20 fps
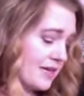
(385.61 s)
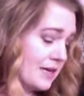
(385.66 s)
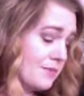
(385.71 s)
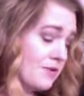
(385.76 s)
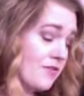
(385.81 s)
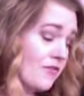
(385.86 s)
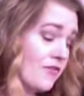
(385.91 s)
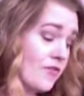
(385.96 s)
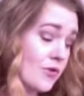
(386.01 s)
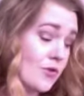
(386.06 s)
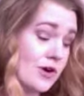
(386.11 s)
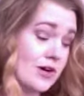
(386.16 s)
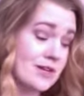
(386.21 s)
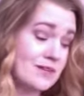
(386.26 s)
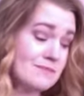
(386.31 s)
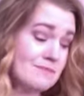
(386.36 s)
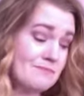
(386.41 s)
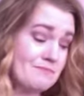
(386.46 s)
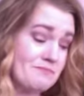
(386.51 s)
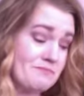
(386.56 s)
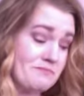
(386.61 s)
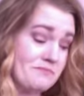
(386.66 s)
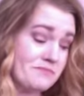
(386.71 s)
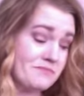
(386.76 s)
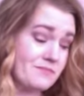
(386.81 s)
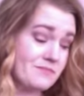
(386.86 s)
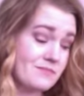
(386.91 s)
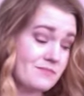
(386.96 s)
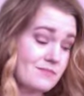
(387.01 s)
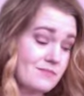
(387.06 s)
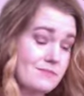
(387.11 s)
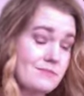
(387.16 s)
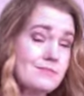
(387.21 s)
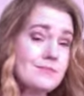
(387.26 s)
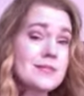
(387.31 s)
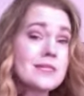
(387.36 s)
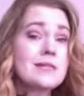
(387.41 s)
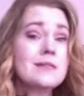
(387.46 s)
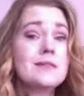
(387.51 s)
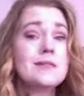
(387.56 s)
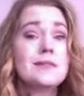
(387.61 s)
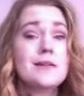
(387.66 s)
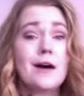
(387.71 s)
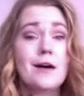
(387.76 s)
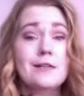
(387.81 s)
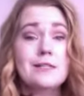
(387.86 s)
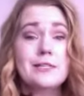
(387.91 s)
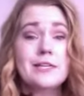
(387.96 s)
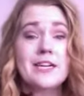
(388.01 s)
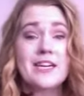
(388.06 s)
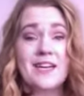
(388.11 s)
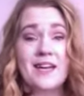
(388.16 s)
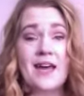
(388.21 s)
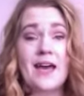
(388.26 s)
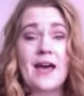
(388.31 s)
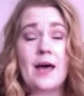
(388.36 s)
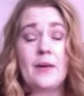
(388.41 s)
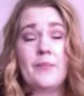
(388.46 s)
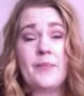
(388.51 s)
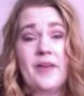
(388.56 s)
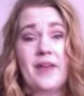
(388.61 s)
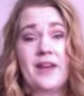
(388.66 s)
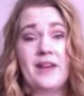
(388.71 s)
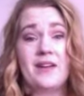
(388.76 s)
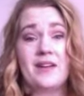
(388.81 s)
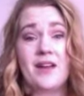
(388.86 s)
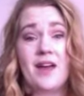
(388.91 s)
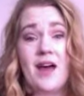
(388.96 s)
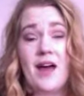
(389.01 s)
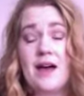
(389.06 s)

Number 4, stalls are going to happen.